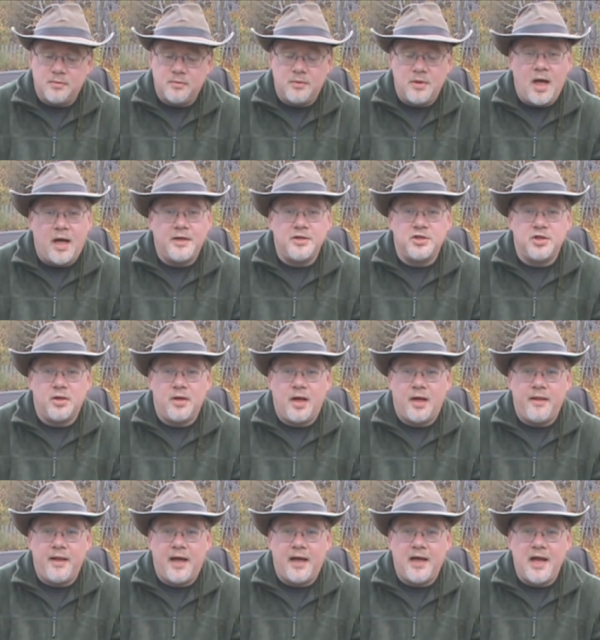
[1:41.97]
Not sure
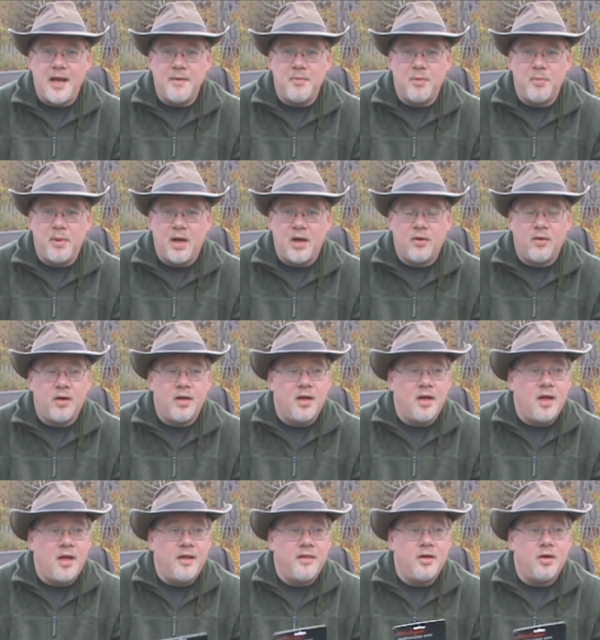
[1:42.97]
how that came about.
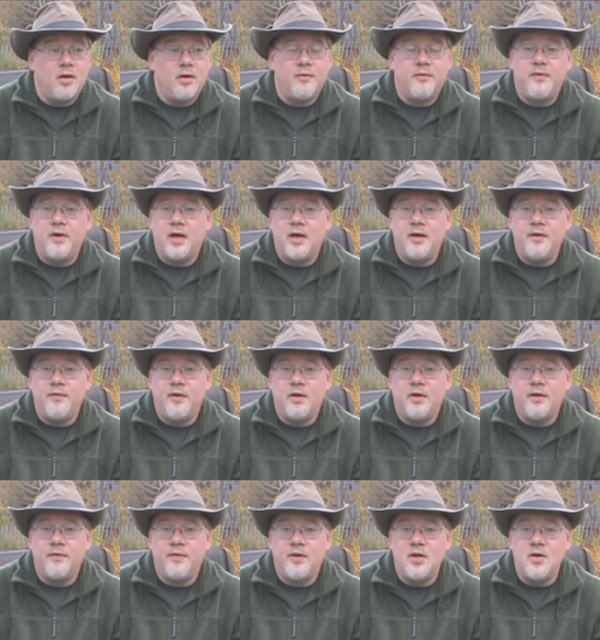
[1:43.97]
There are very,
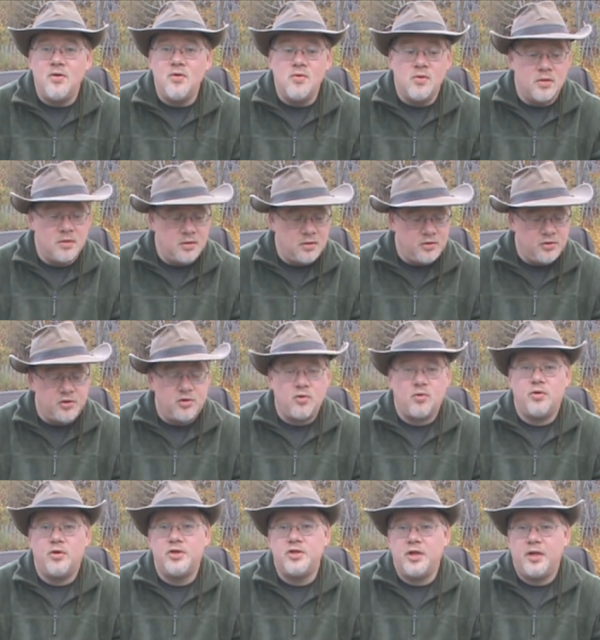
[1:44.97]
very few
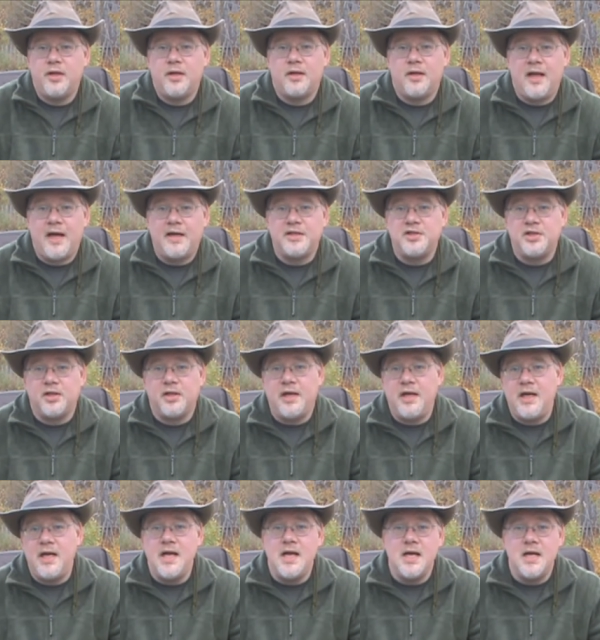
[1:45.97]
stores that will
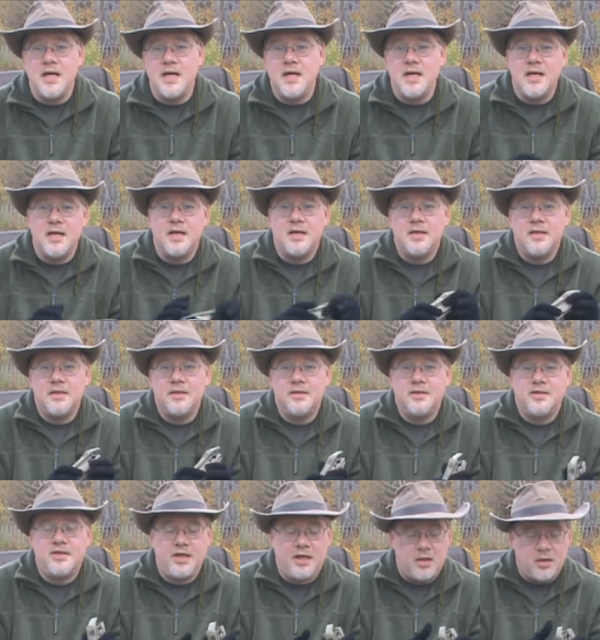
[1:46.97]
actually
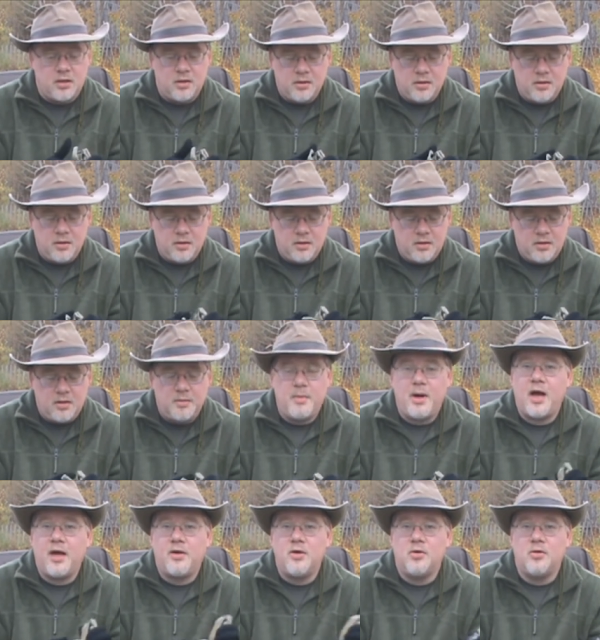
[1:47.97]
sell the
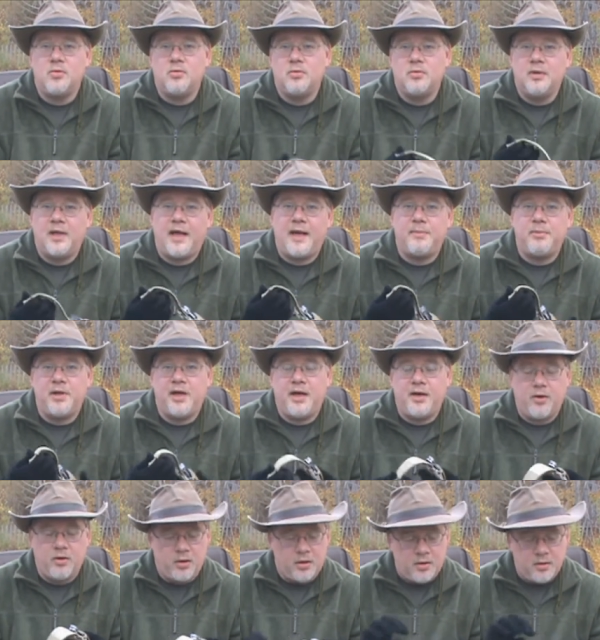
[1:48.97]
Bahco
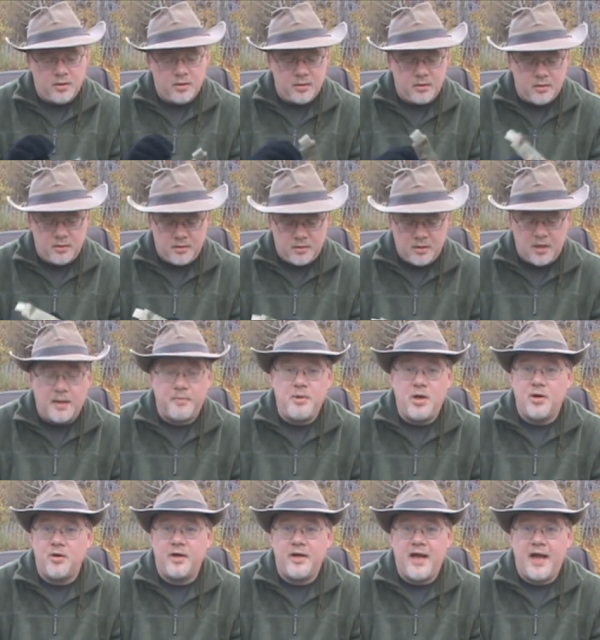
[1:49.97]
Laplander up
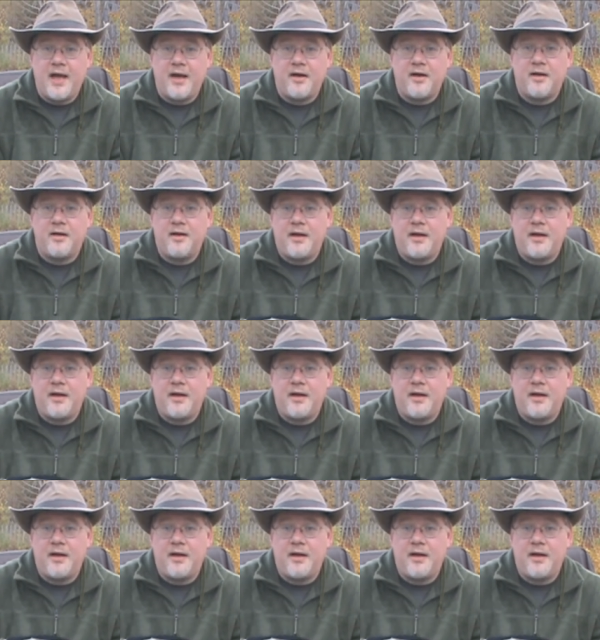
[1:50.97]
here in Canada.